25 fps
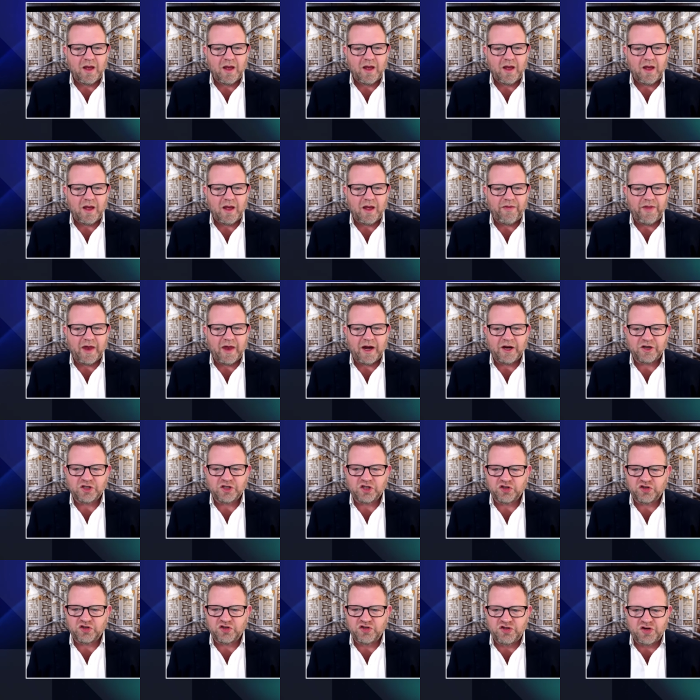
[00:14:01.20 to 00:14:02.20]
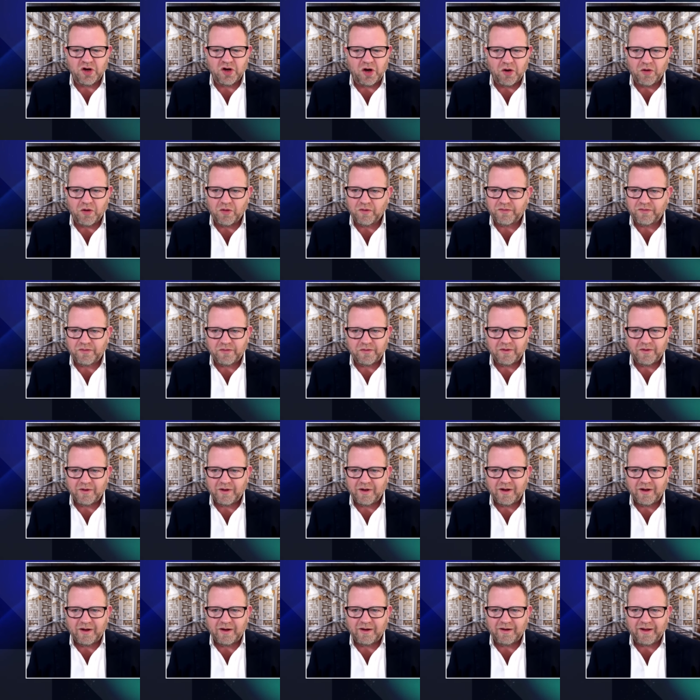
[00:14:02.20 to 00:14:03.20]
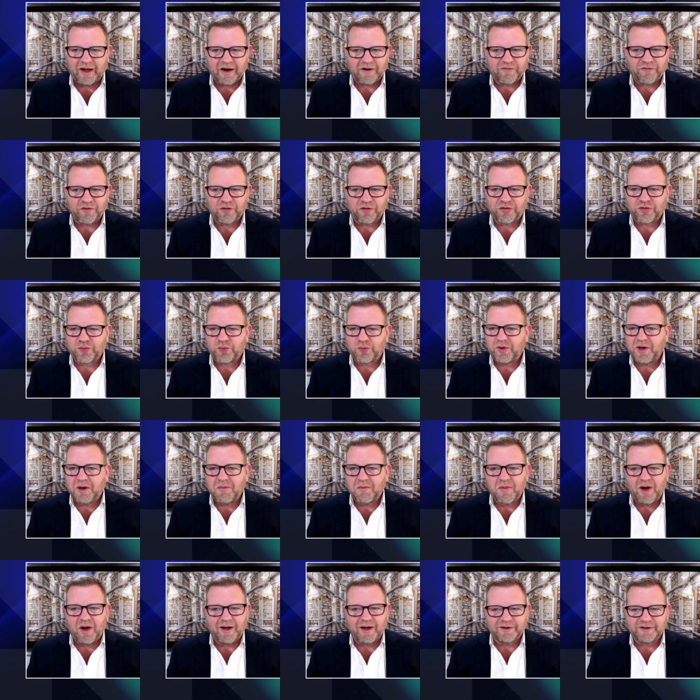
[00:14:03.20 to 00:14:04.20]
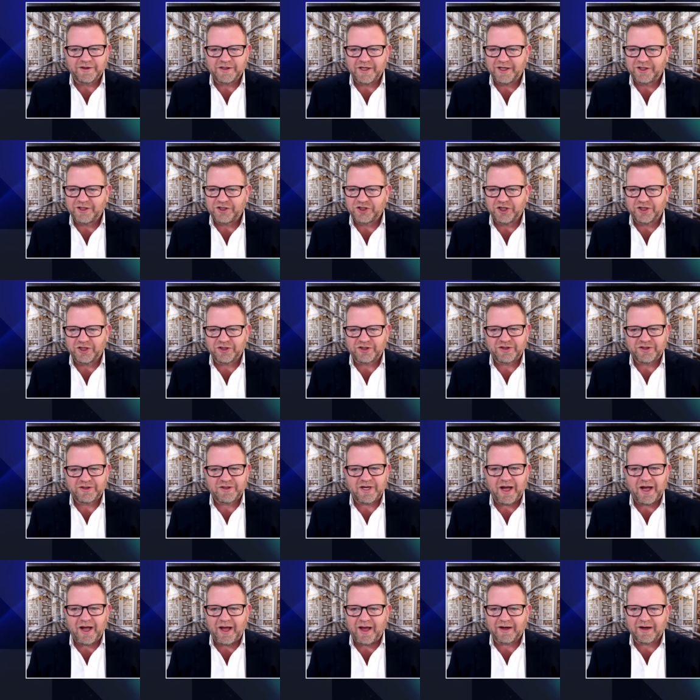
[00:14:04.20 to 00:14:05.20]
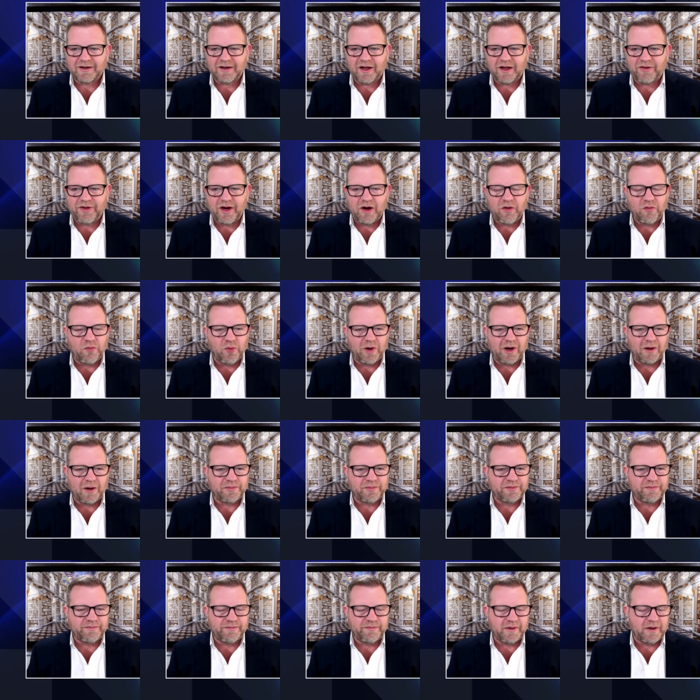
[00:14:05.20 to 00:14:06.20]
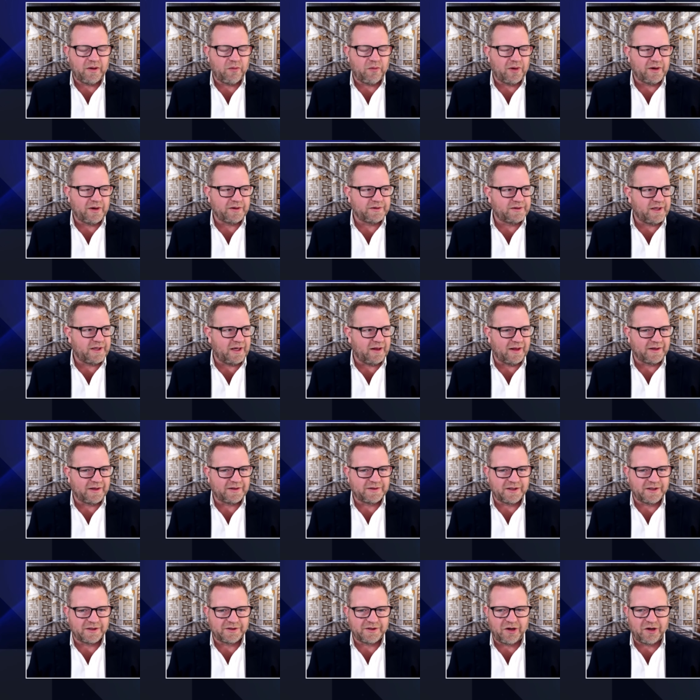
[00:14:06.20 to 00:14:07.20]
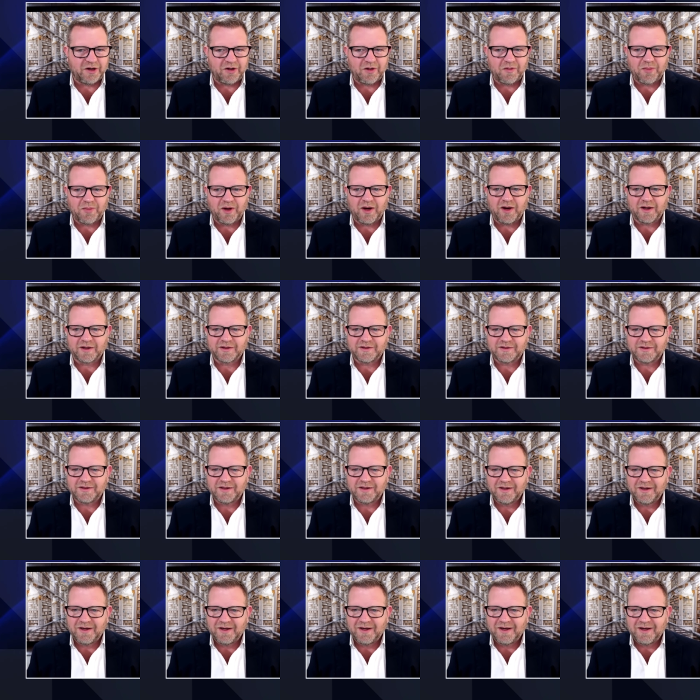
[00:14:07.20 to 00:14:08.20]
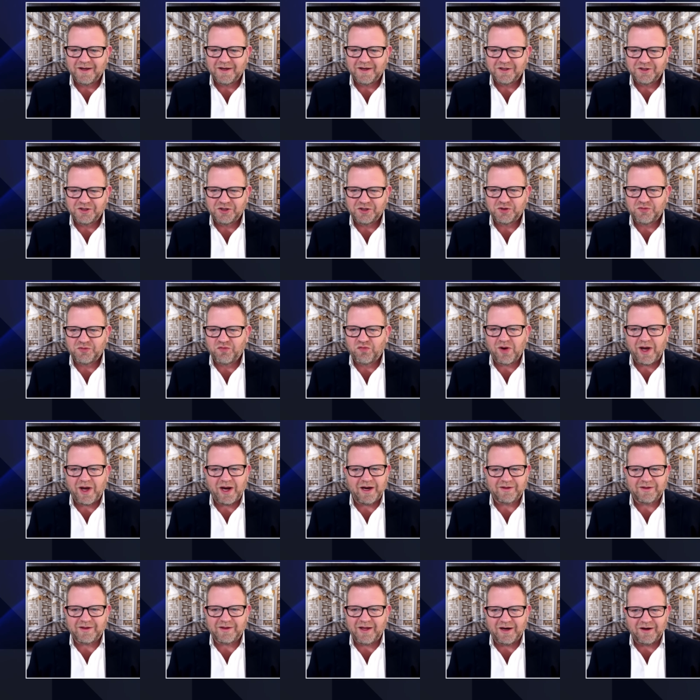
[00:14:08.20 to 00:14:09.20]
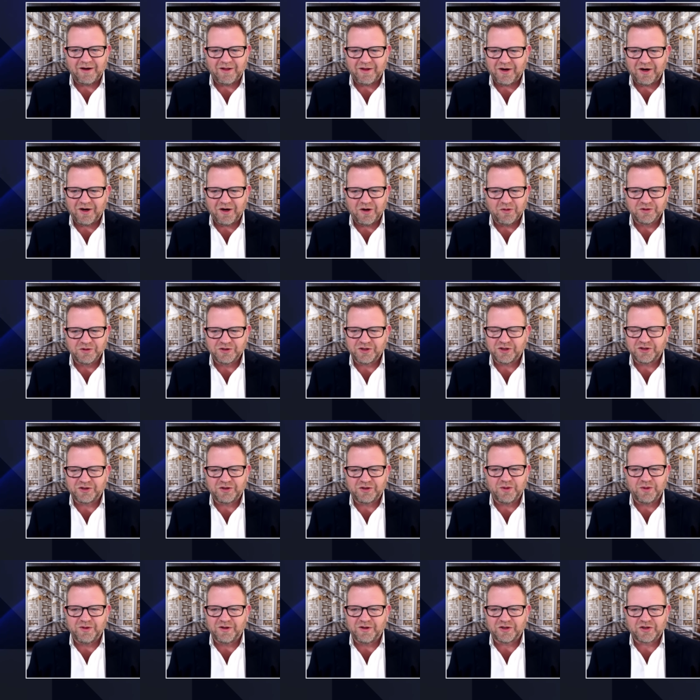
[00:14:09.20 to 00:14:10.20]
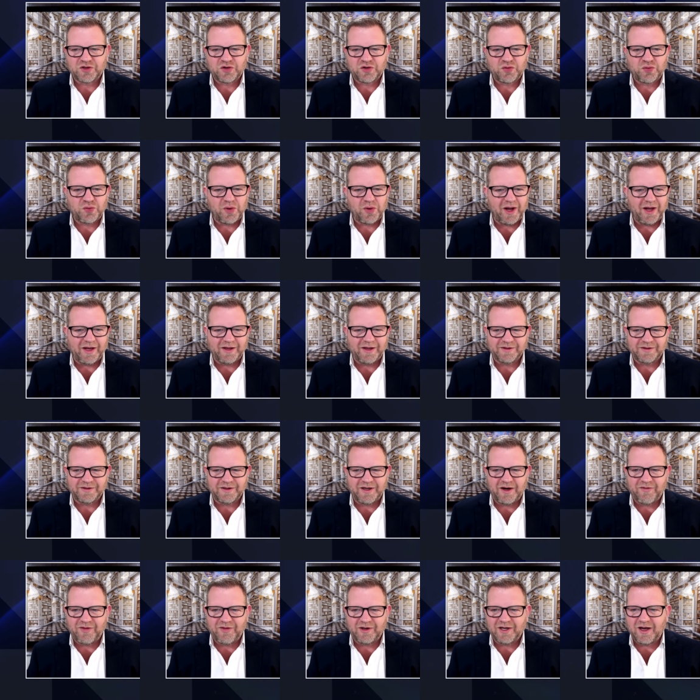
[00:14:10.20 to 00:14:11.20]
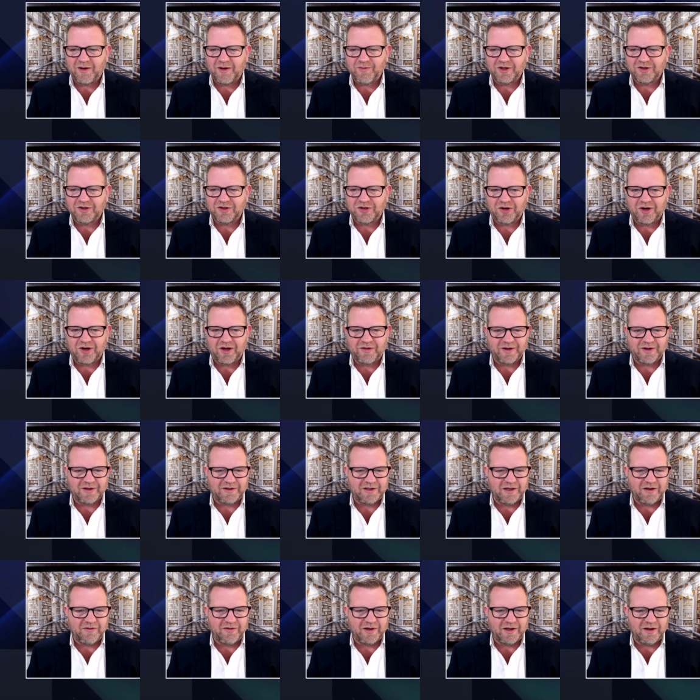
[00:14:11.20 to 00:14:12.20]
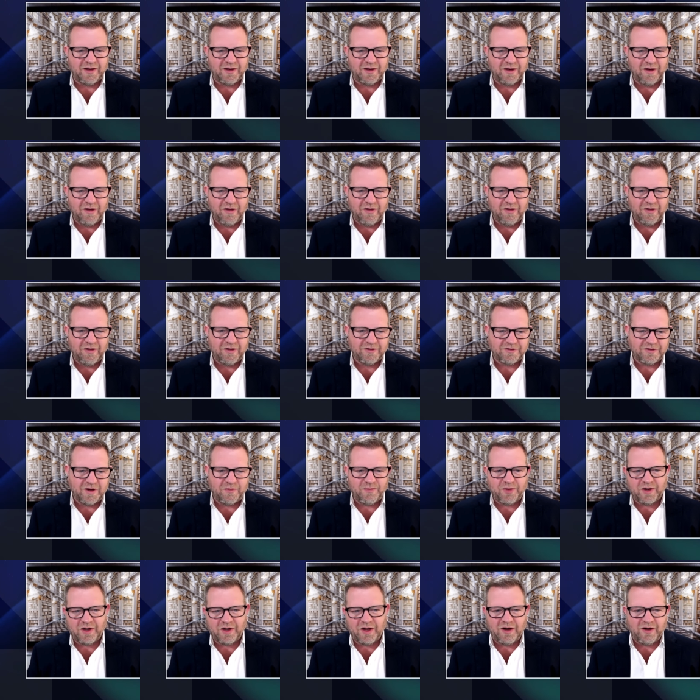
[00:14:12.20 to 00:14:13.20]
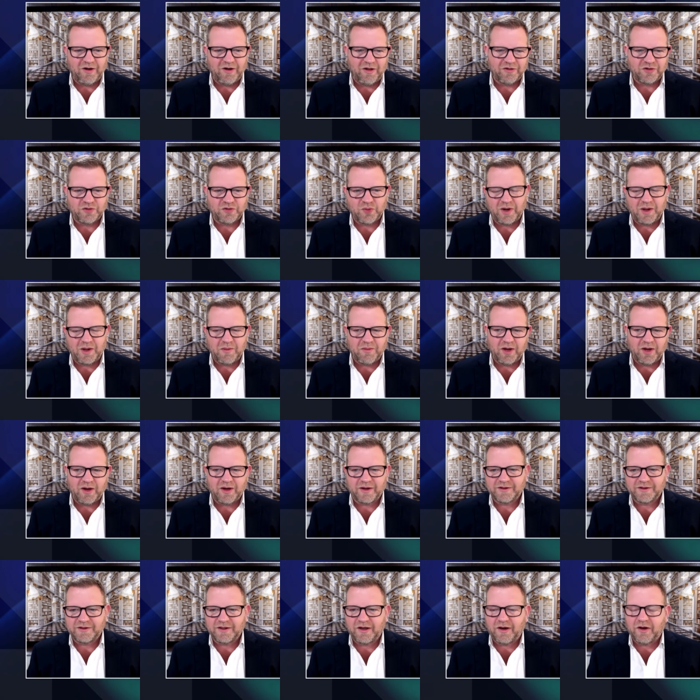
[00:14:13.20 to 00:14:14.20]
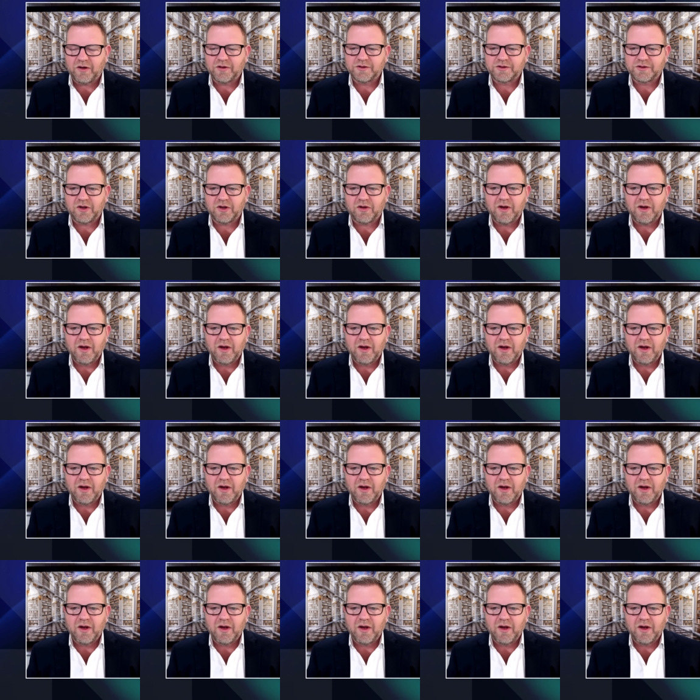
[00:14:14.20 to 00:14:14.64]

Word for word: And then it just dove. Like for three months, it just tanked. I think it went up, I want to say like 600 bucks right at the end of the year. It was just doing this crazy. Every time you'd turn on the TV, oh, it's up again, another 20 bucks, you know? So